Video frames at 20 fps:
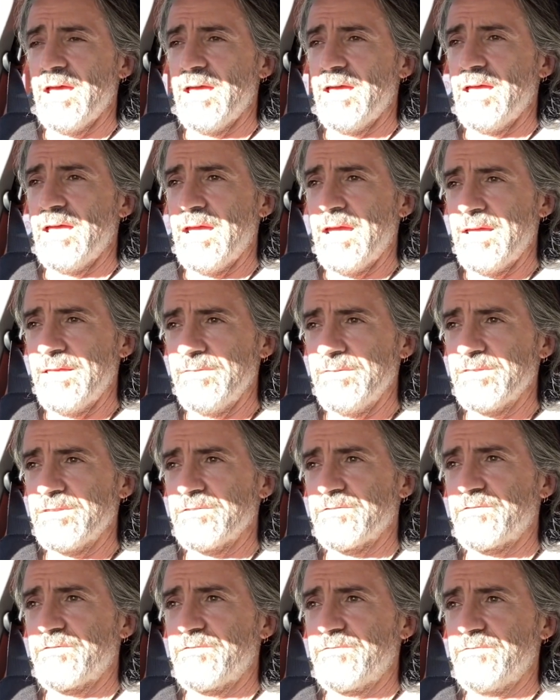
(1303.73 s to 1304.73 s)
And the
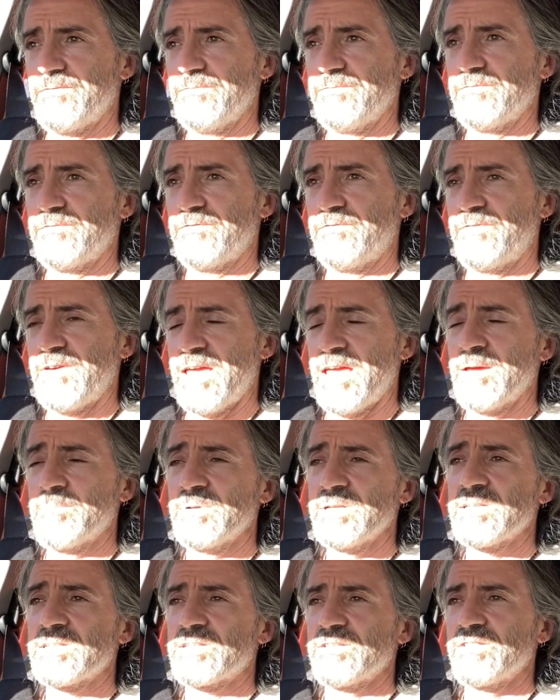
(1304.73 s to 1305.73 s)

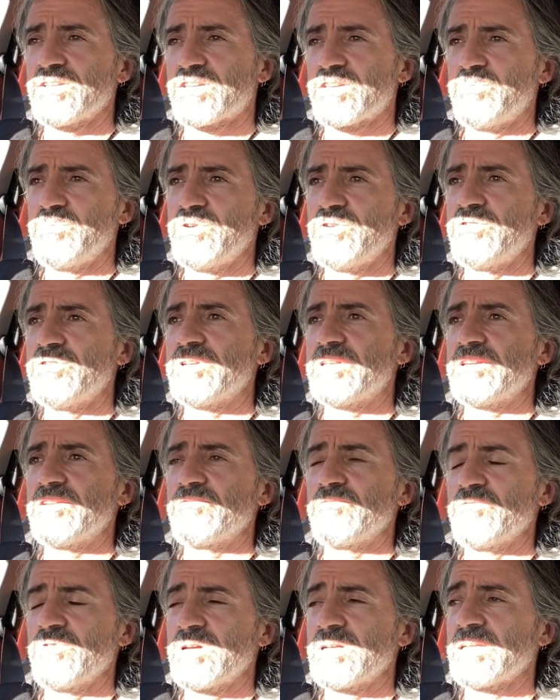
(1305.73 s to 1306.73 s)
families in the community
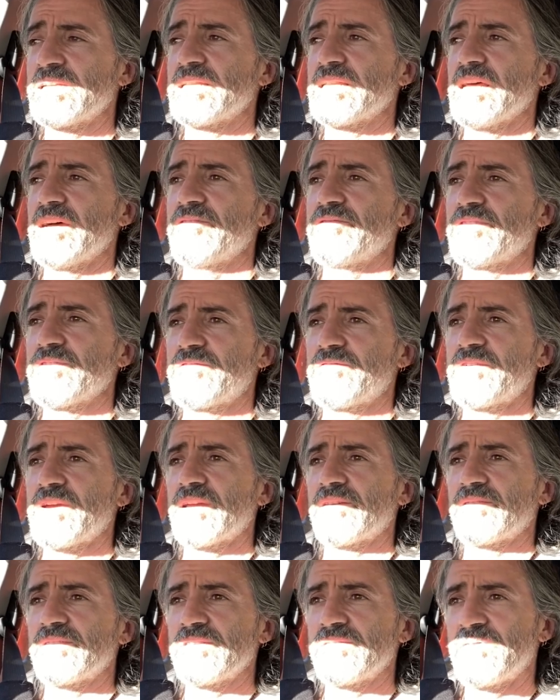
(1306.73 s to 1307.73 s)
really love the
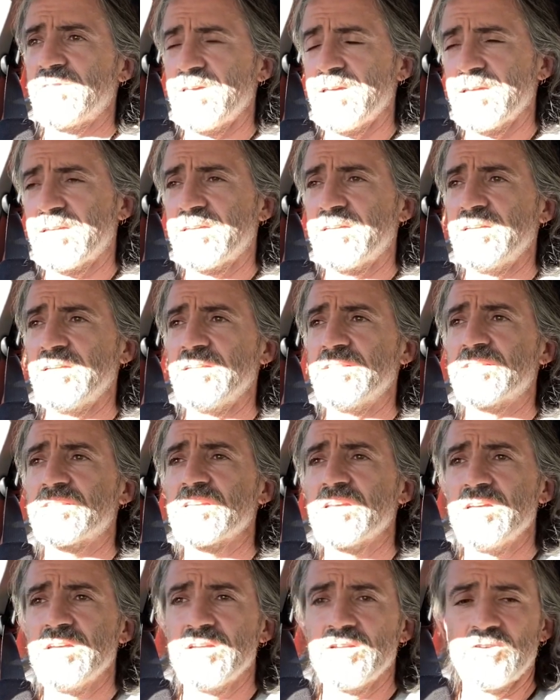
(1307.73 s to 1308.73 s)
fact that their kids
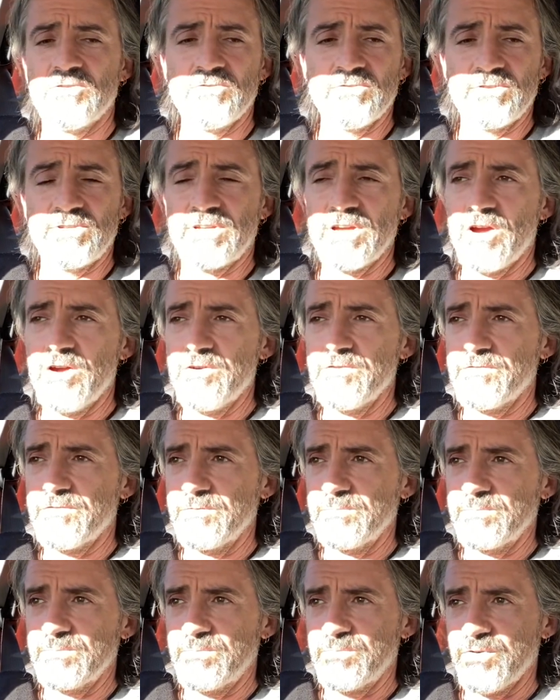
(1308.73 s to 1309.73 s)
could go
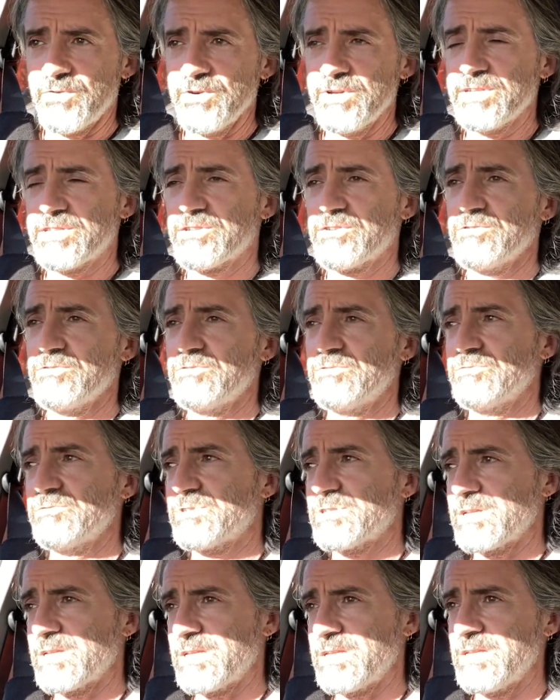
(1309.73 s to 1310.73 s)
from preschool
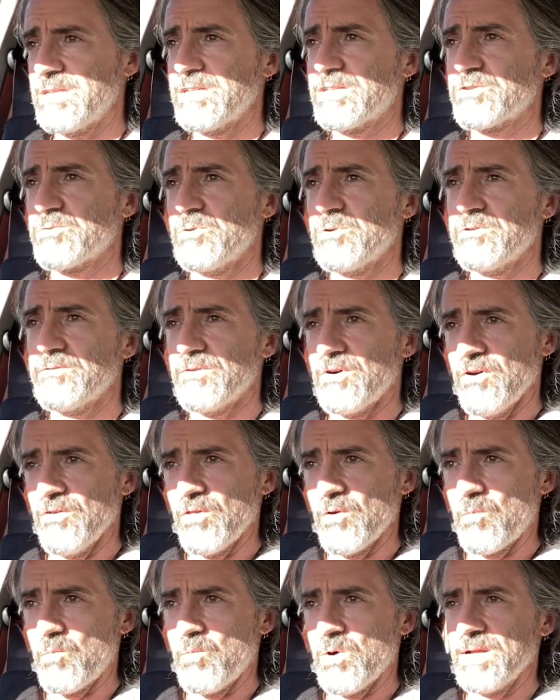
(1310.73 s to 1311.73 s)
to year 12 on
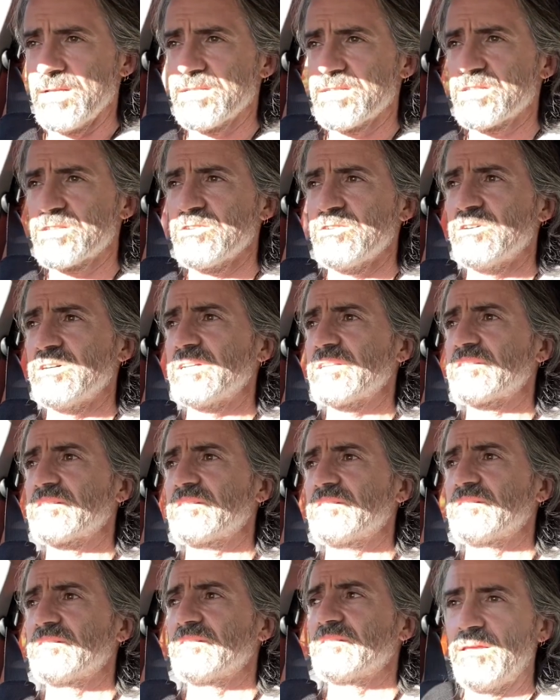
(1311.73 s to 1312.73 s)
the one site.
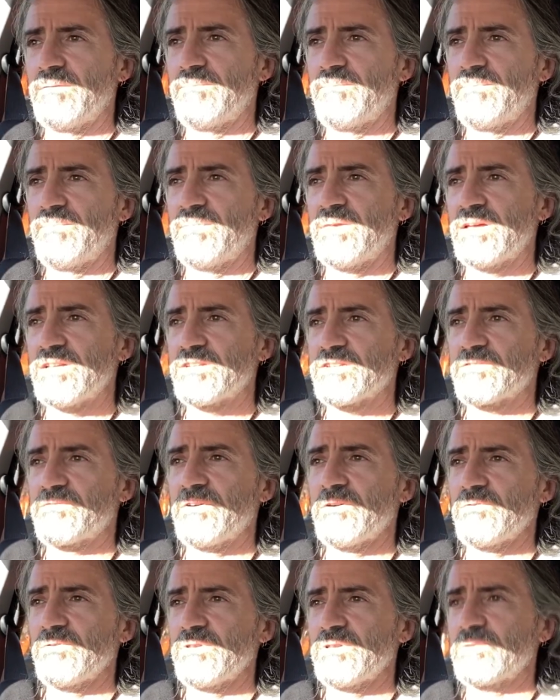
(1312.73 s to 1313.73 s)
They just
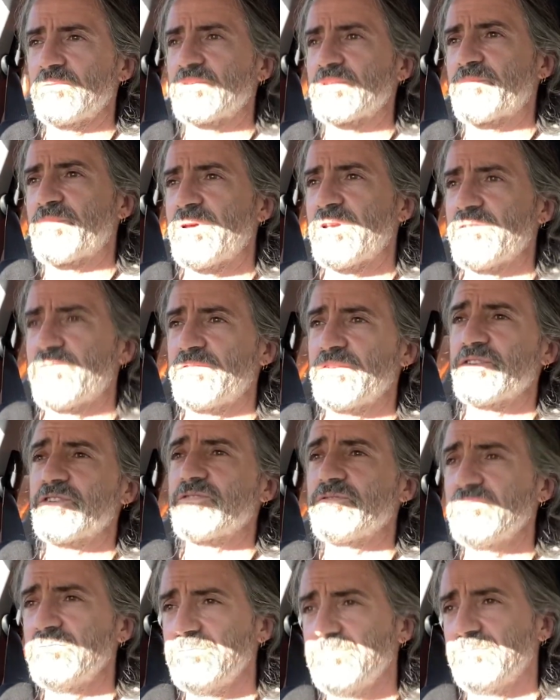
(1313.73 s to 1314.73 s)
felt that it was beneficial.